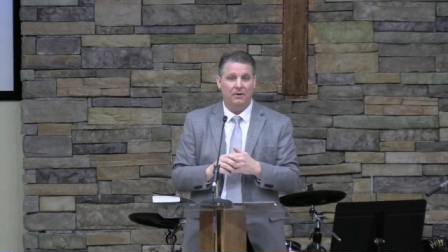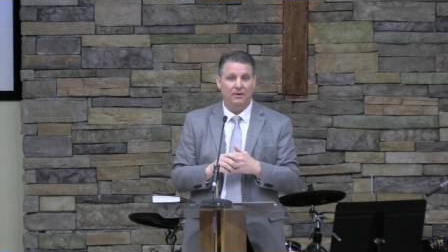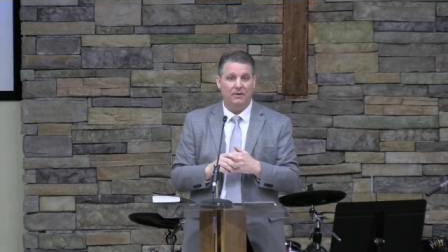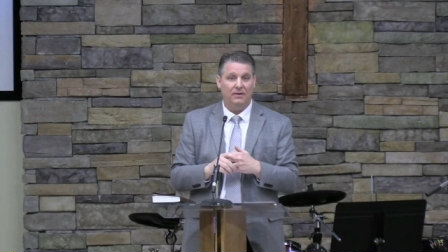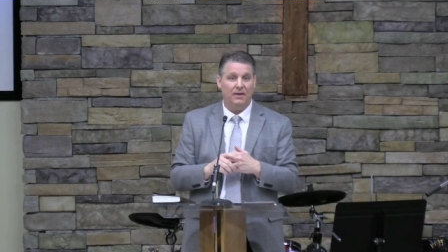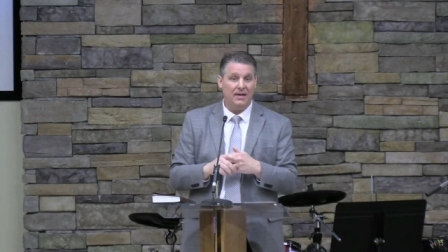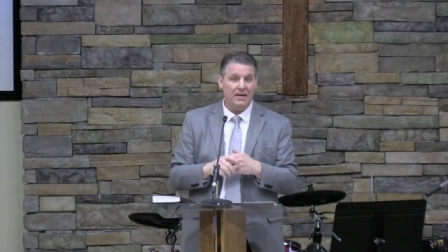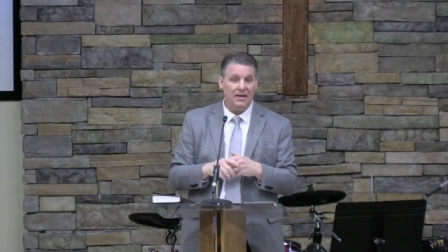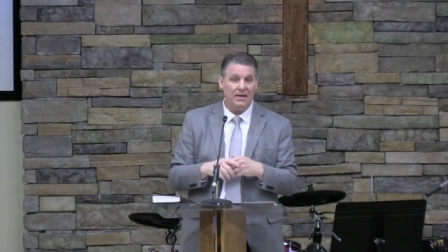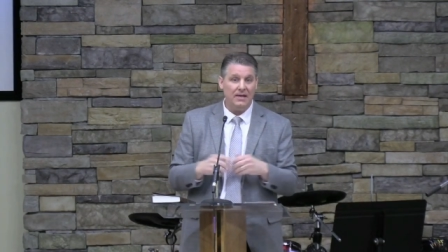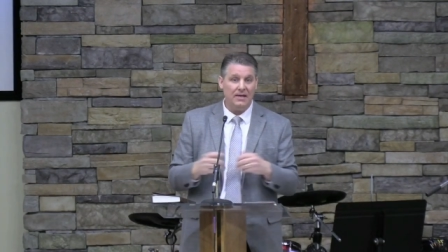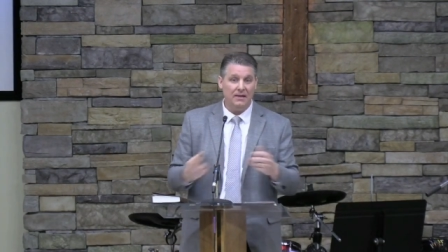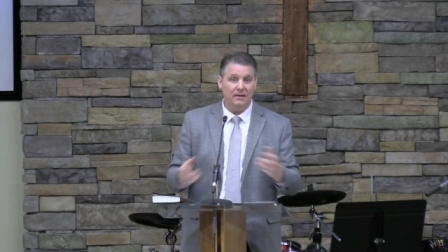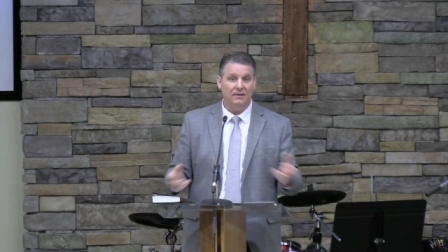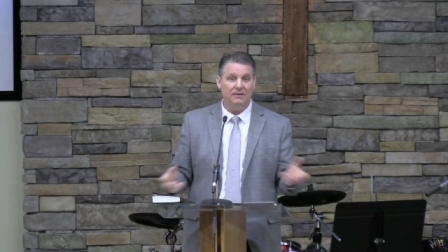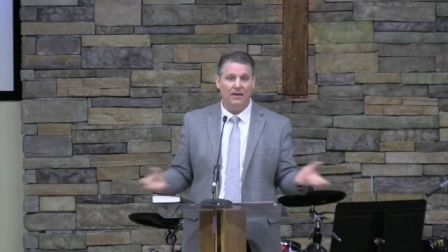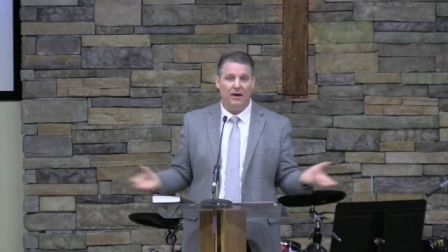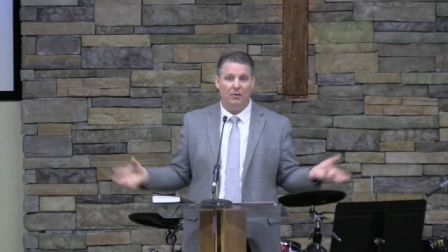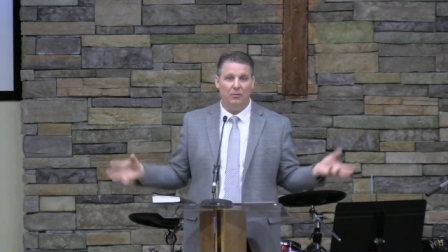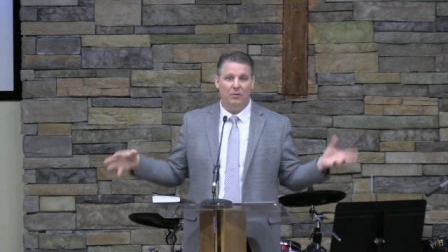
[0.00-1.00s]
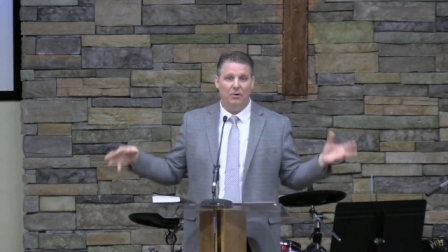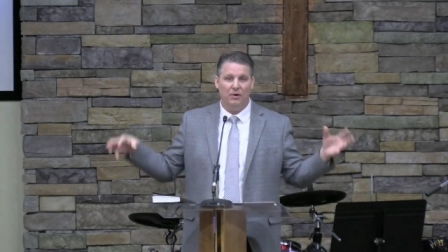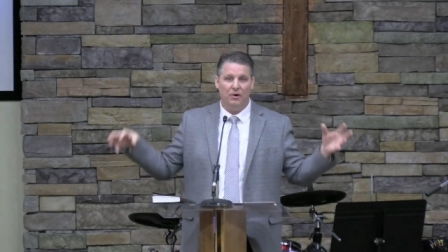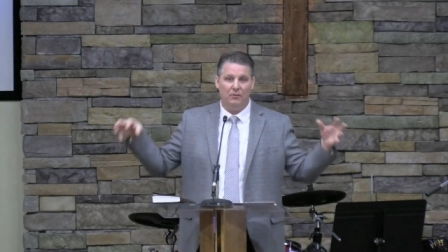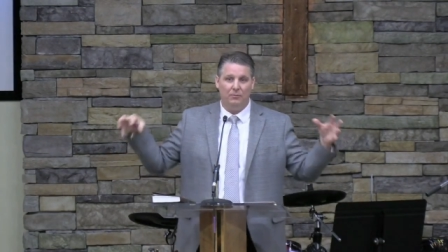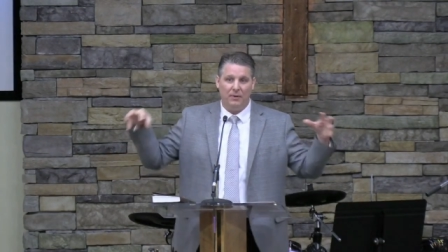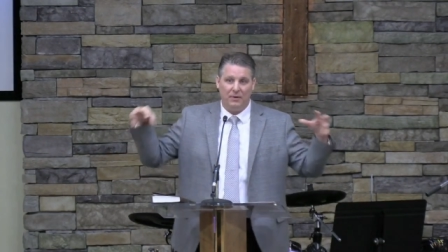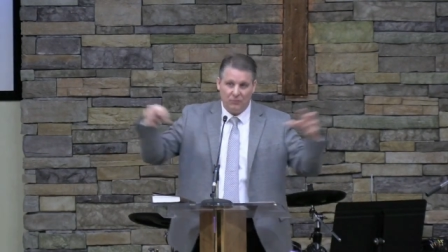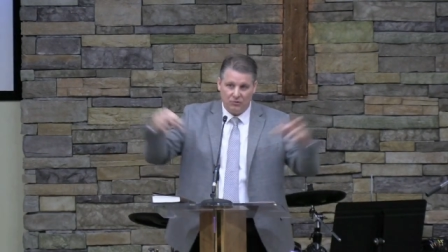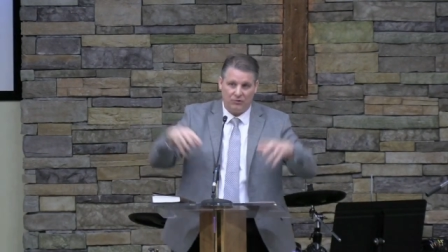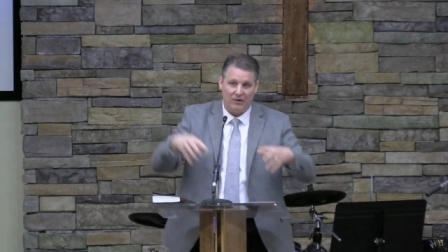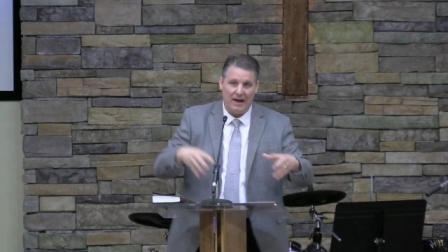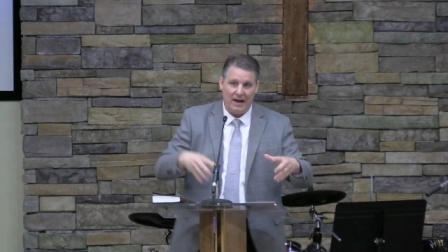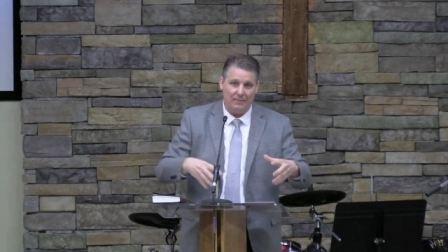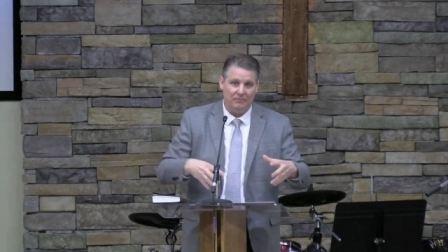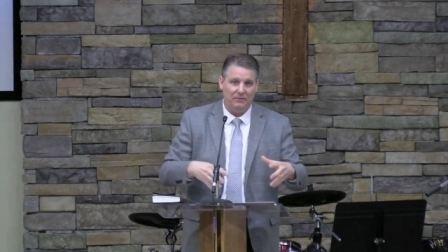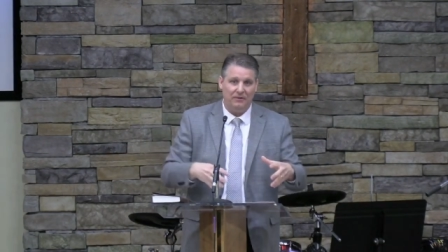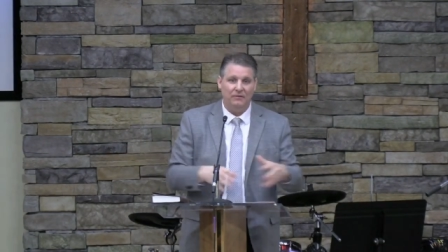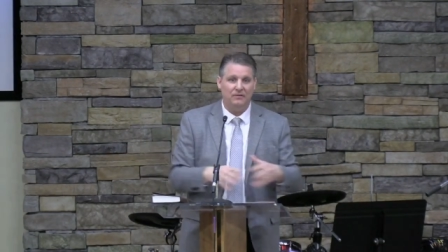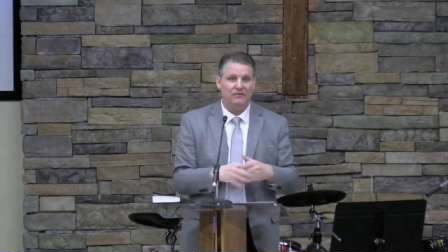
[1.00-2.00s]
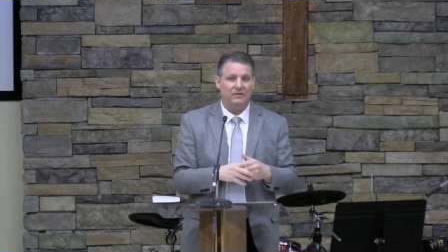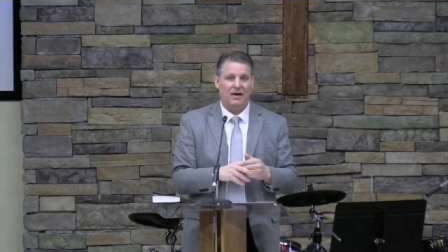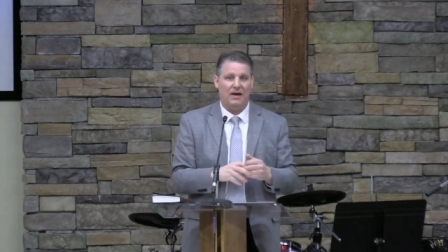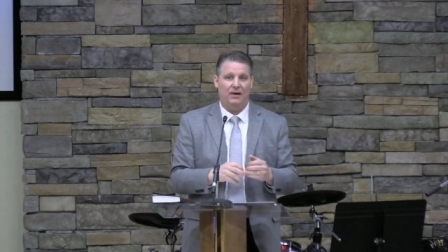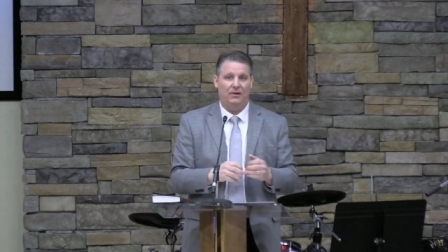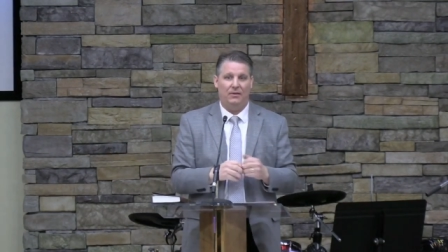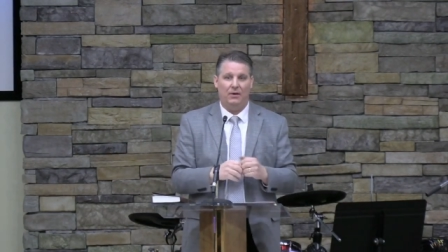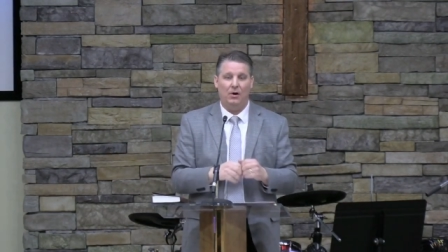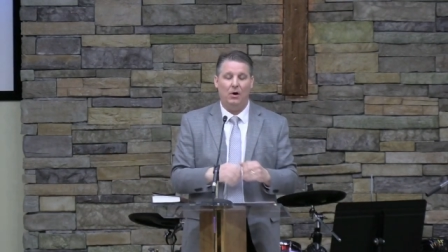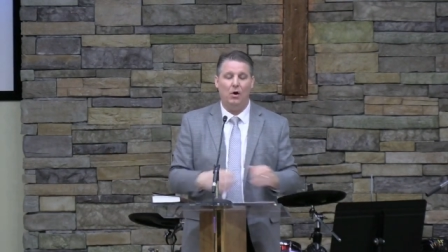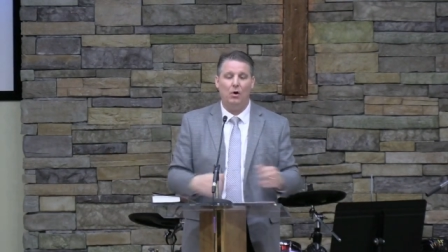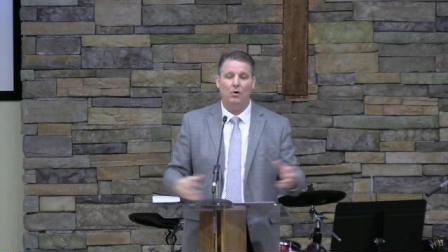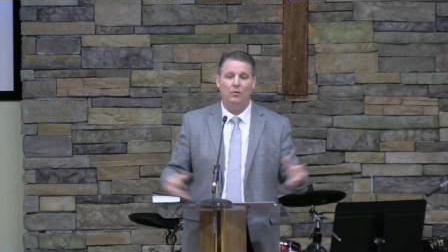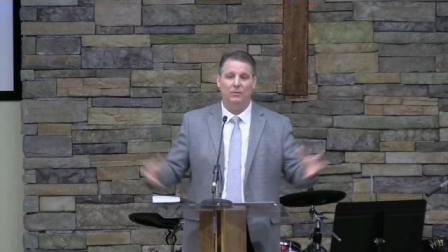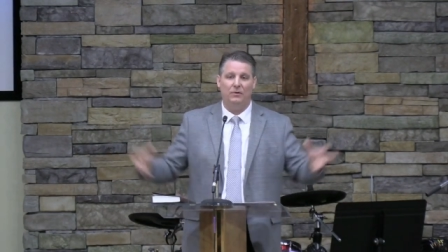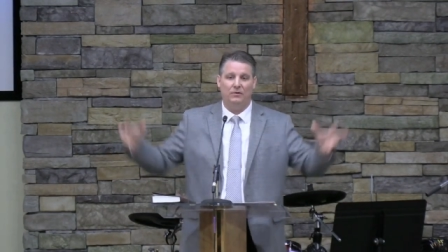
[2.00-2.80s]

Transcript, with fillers: the heat that would have been trapped inside of the home.